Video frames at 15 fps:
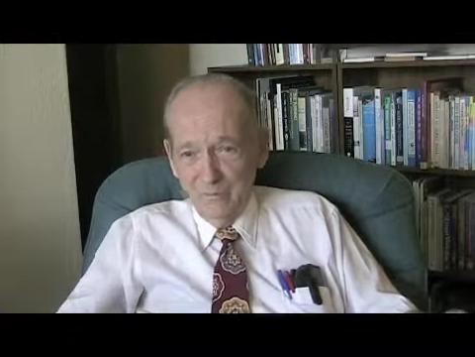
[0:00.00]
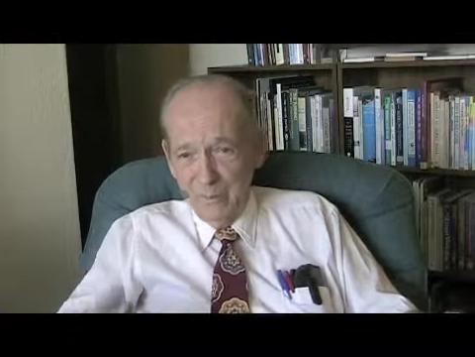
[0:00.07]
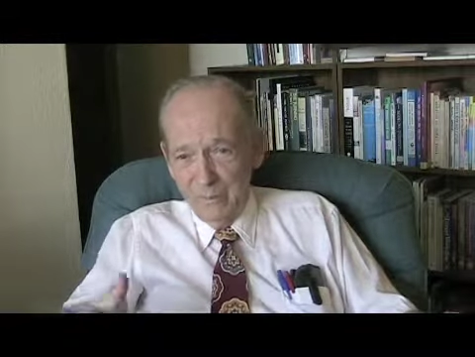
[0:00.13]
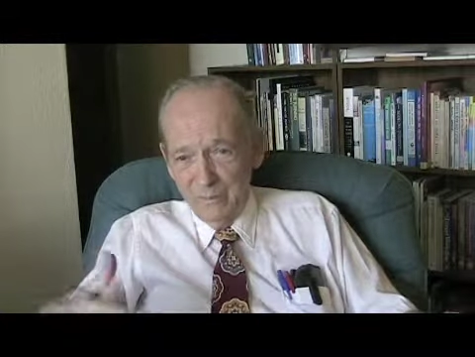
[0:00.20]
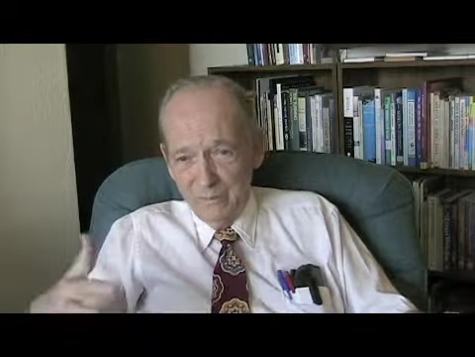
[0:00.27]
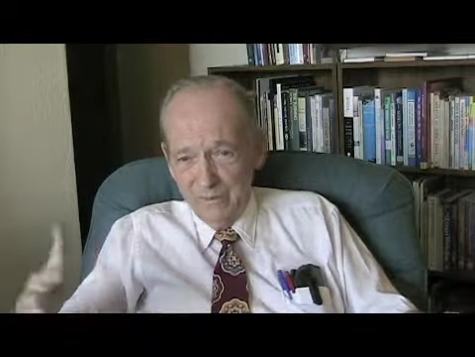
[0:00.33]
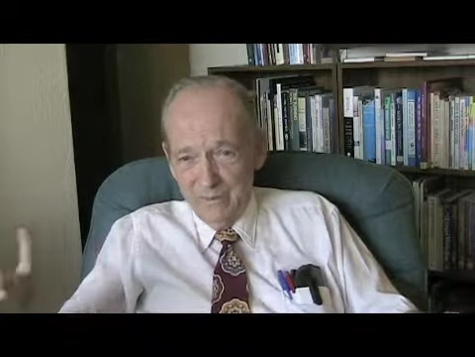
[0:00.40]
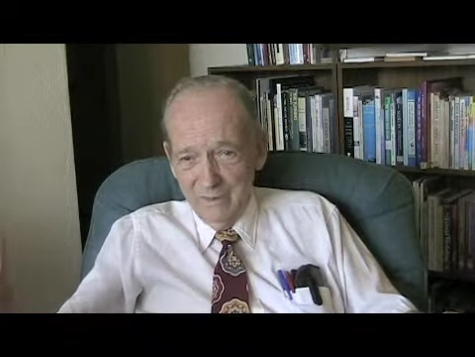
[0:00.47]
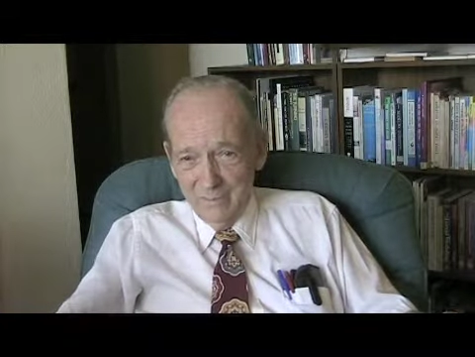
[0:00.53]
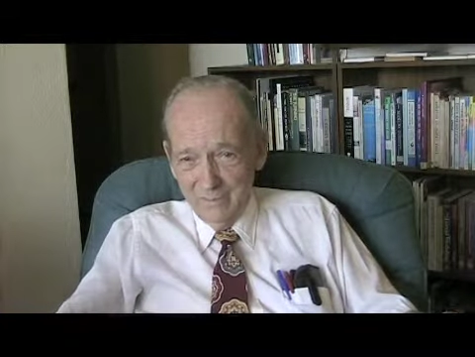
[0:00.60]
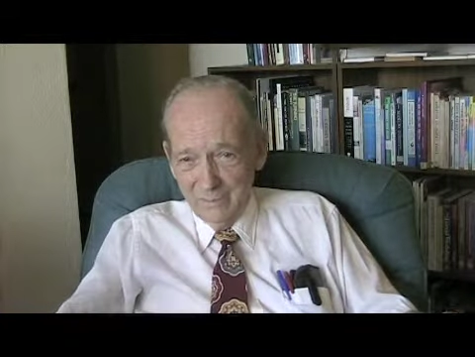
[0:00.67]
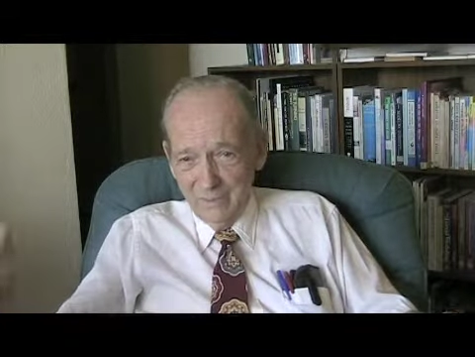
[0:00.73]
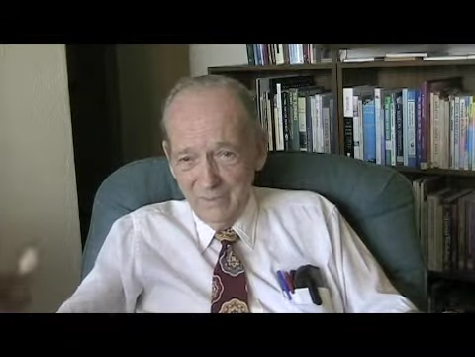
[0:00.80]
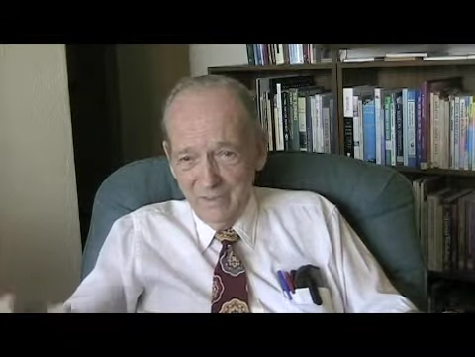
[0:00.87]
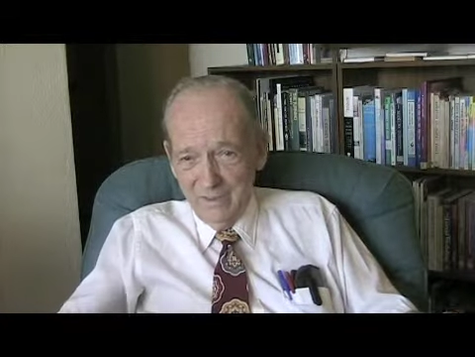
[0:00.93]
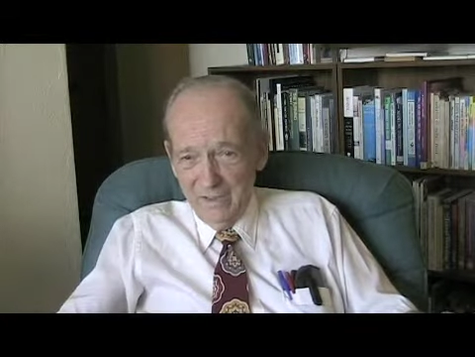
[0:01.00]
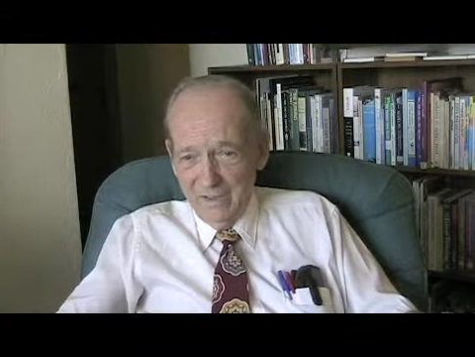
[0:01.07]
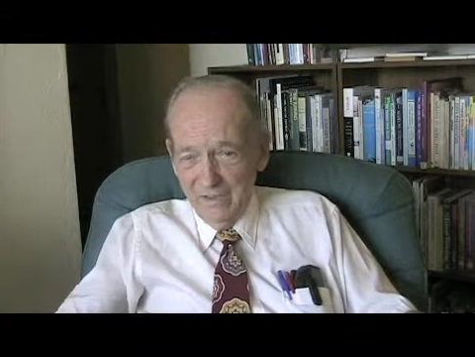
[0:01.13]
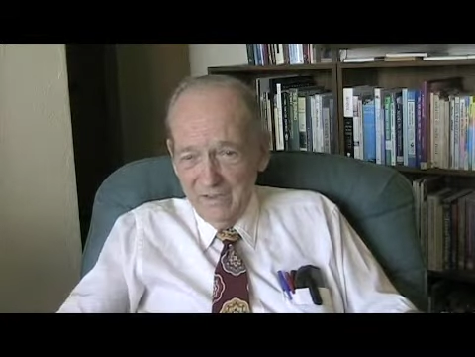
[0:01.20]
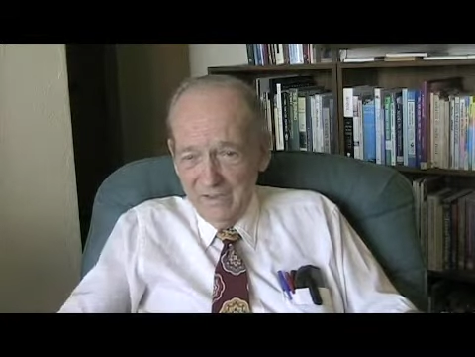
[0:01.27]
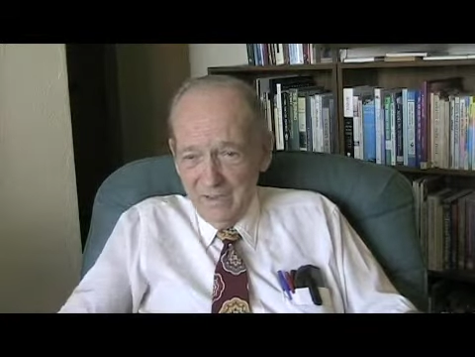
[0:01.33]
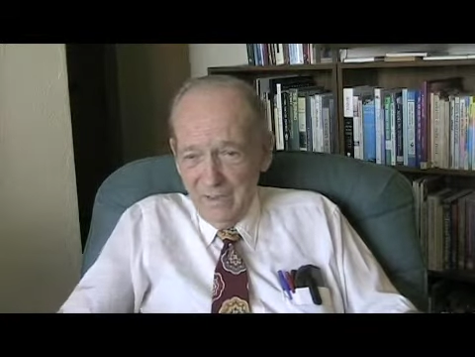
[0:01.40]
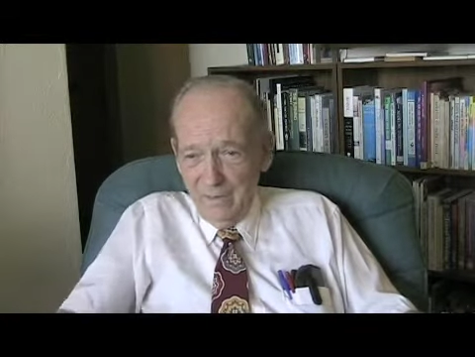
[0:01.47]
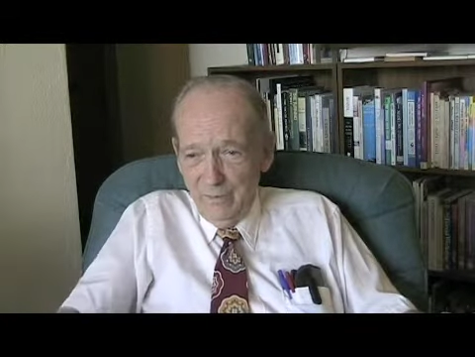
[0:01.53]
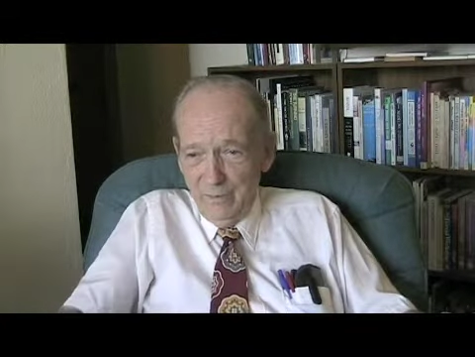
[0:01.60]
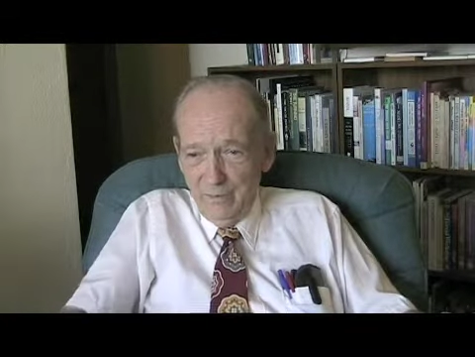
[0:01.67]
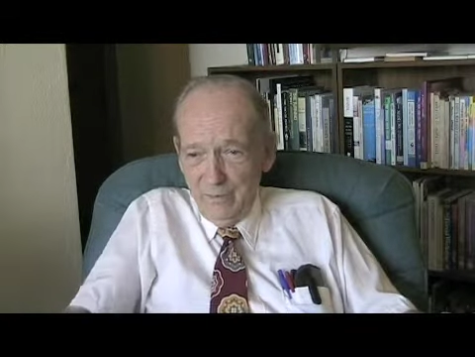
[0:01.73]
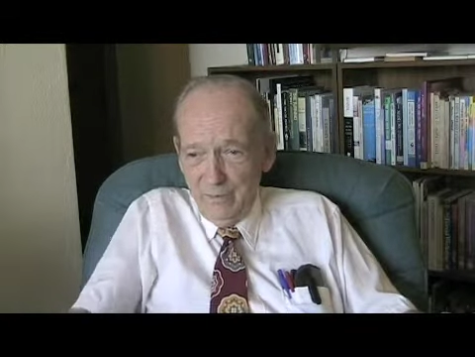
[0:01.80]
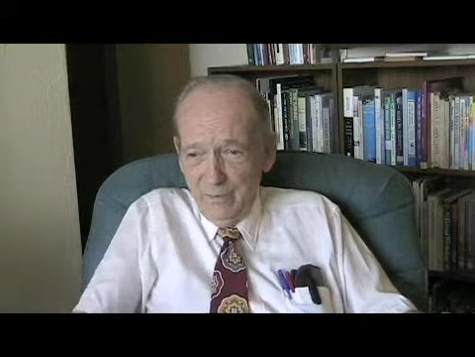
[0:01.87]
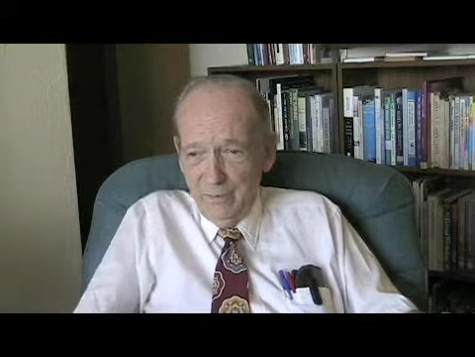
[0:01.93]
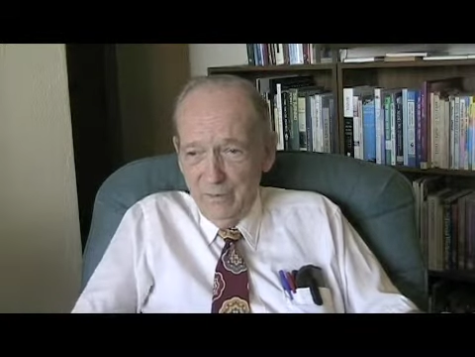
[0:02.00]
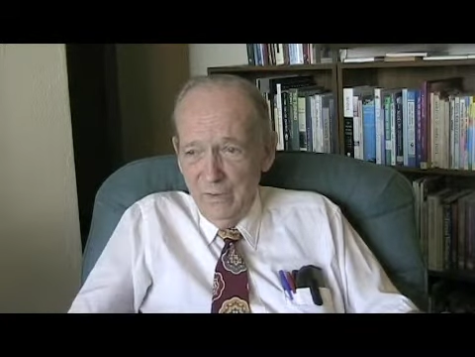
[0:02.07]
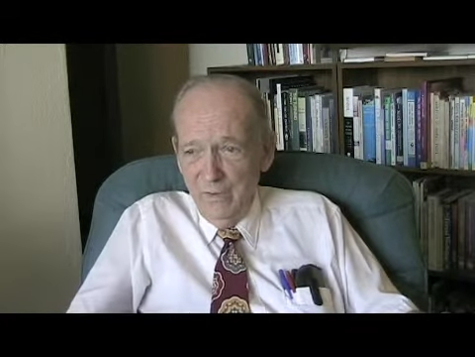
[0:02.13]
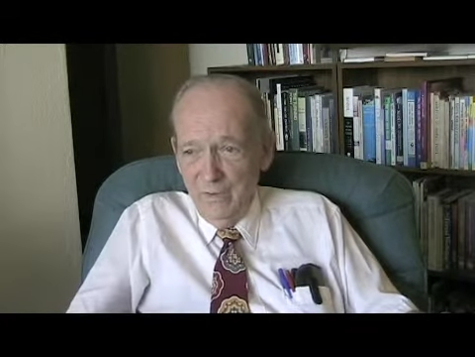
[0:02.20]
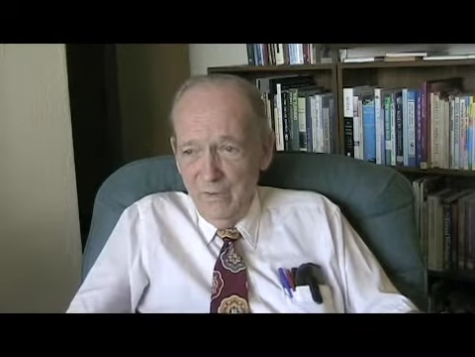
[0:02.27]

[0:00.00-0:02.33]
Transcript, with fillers: boat that he was going down the Ogooué River,